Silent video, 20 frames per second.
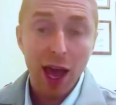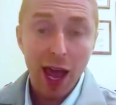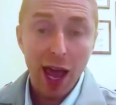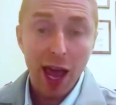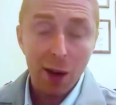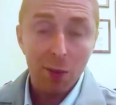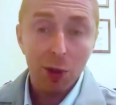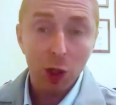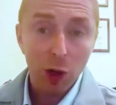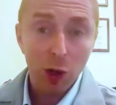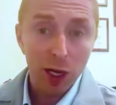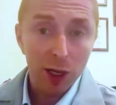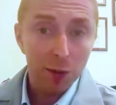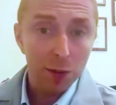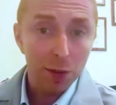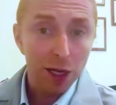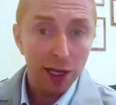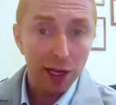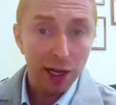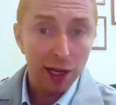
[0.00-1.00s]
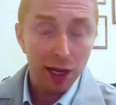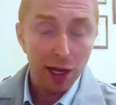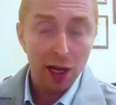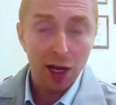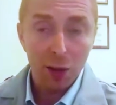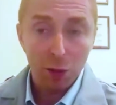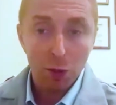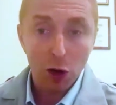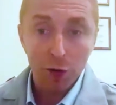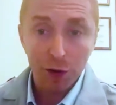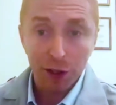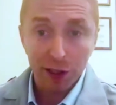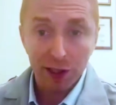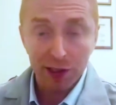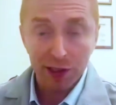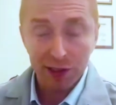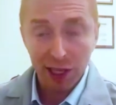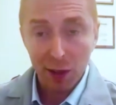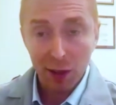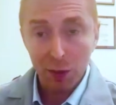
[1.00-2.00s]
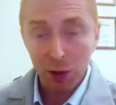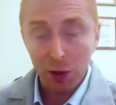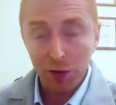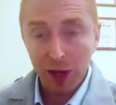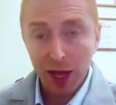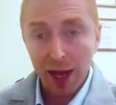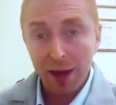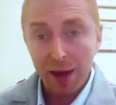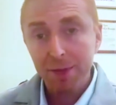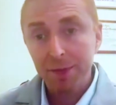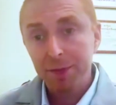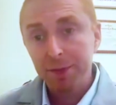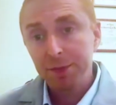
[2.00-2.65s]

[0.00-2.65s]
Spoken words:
amyloid being a perfect example of that.